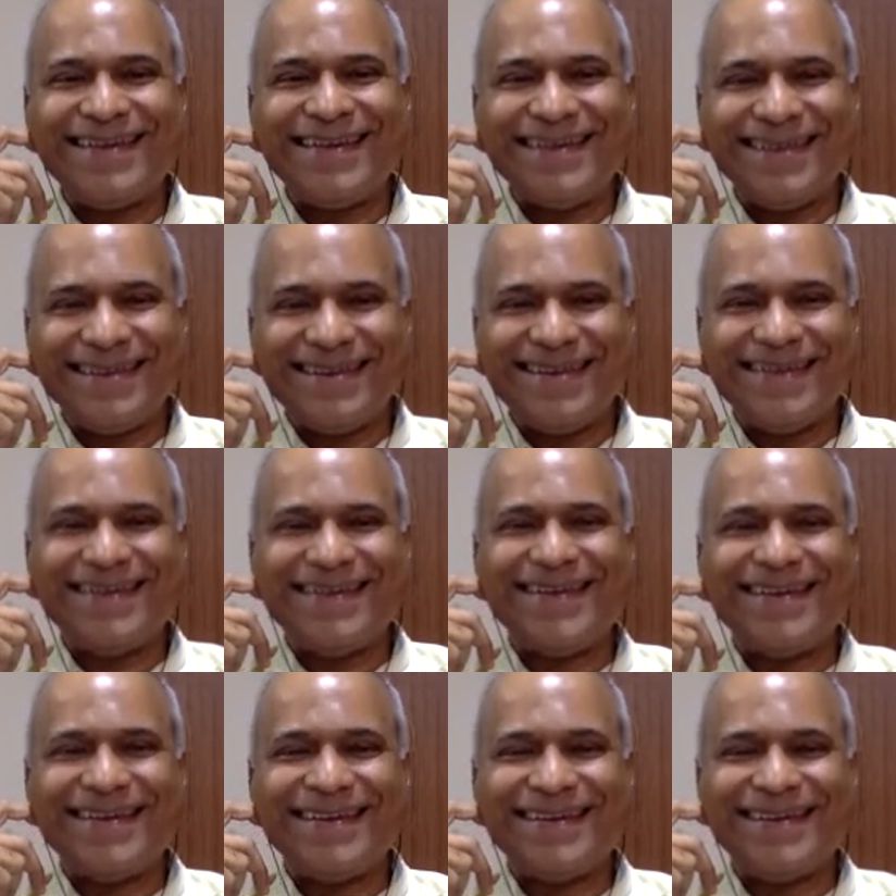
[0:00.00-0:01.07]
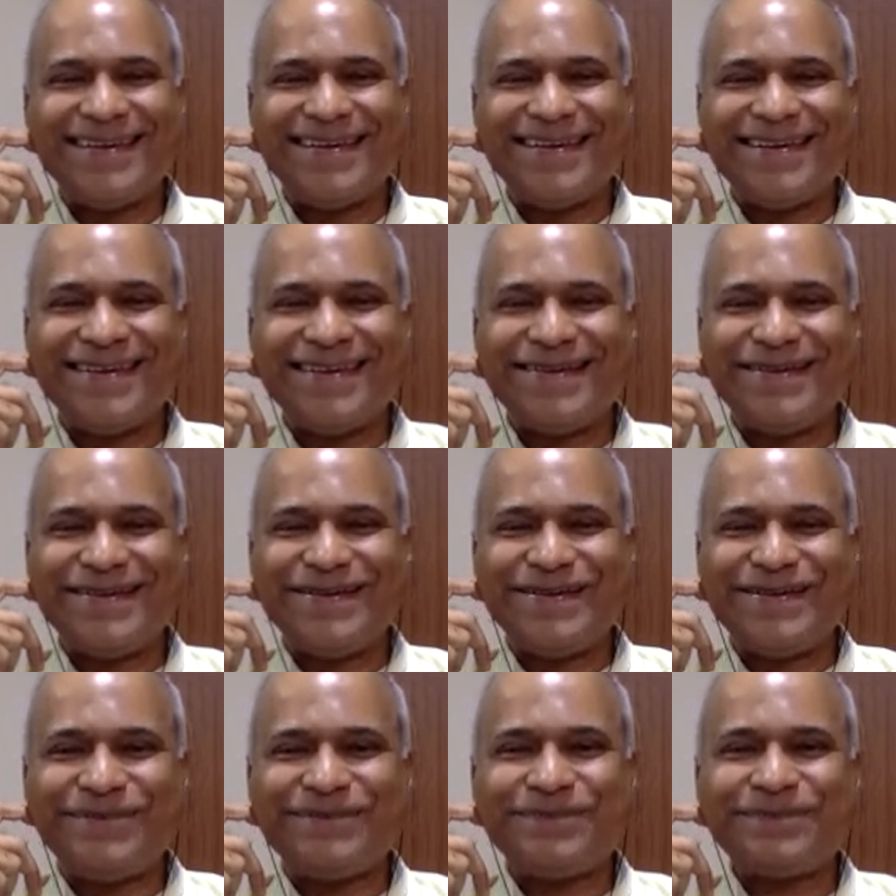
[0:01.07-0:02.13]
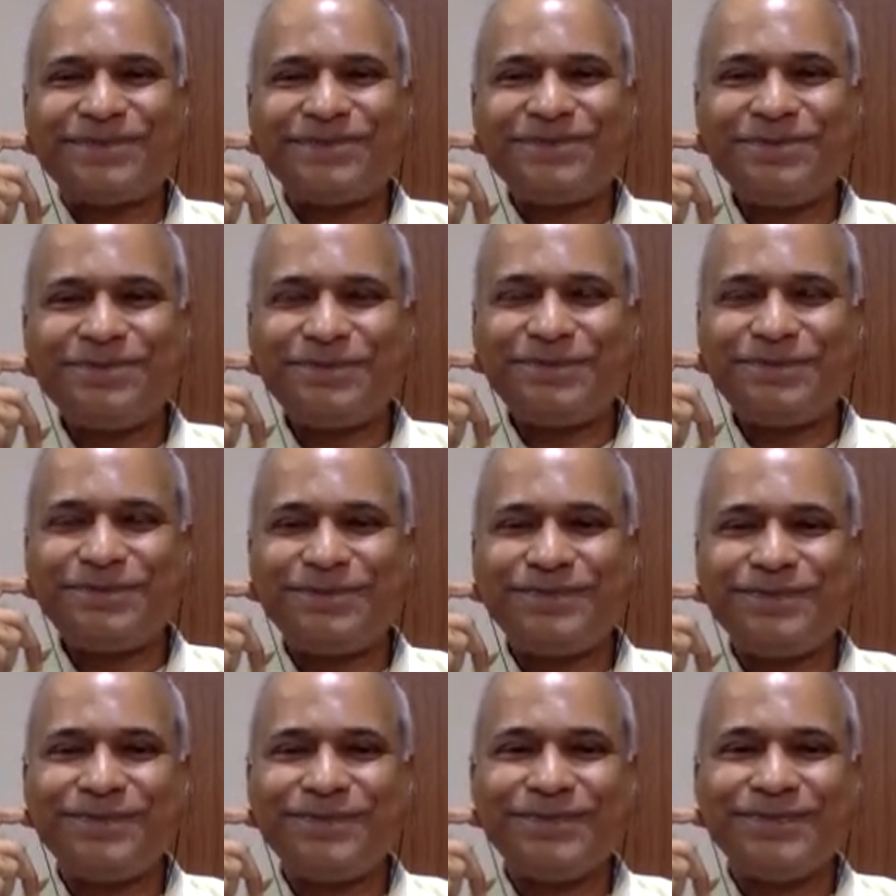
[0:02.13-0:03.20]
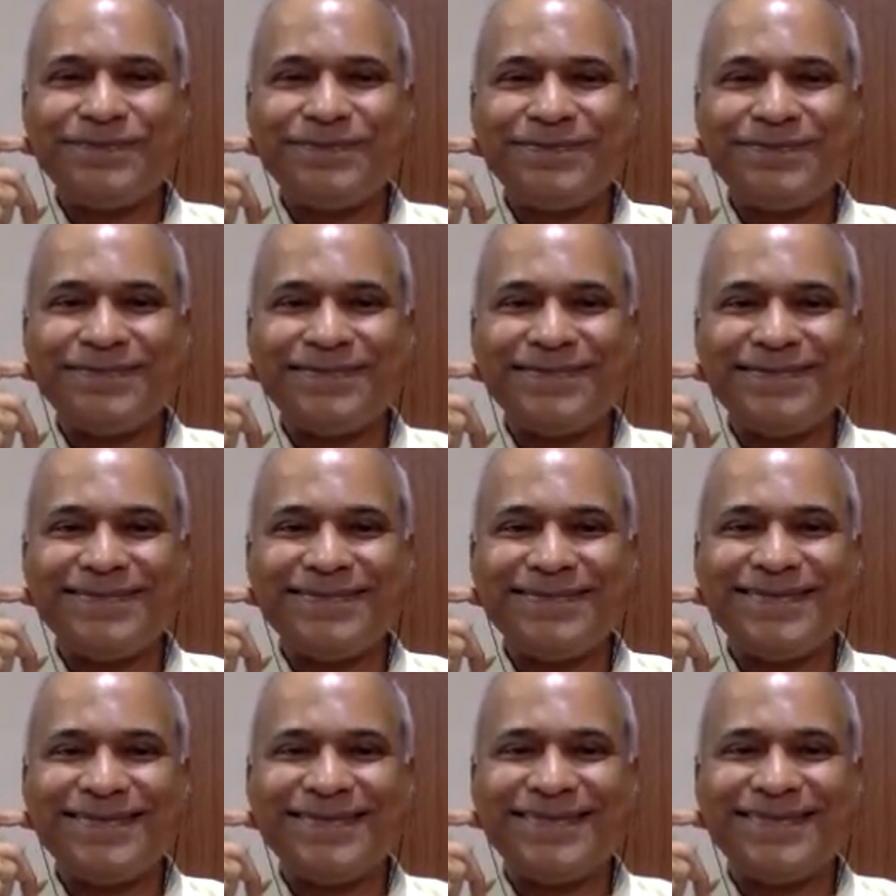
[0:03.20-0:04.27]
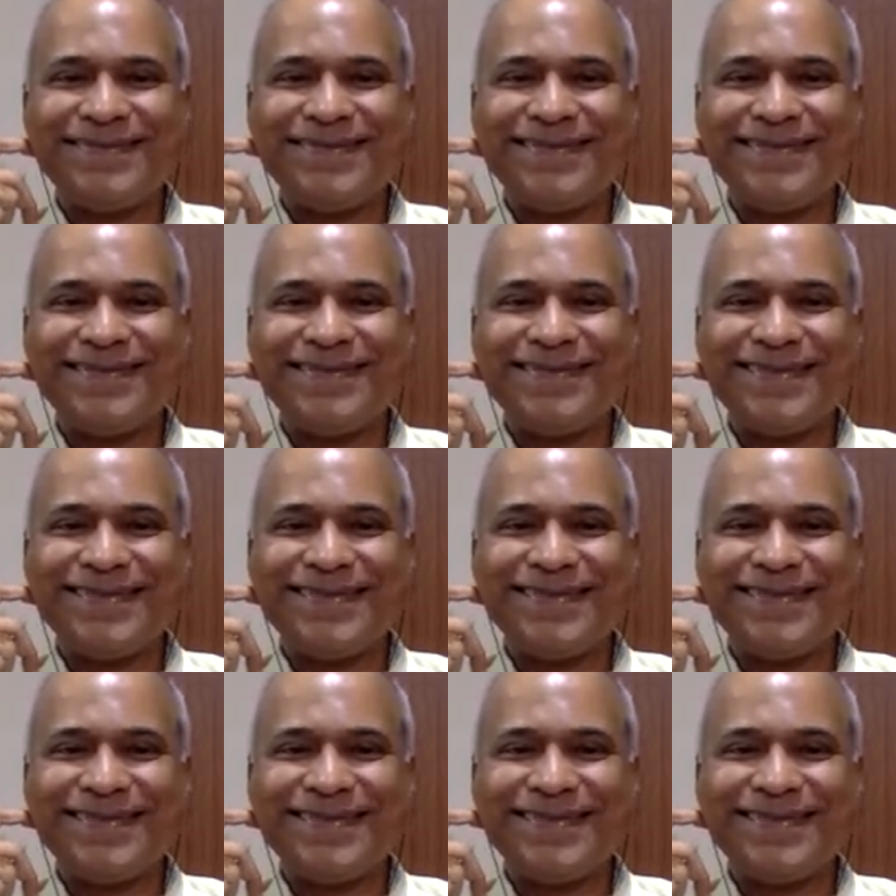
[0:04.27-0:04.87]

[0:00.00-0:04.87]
[no speech]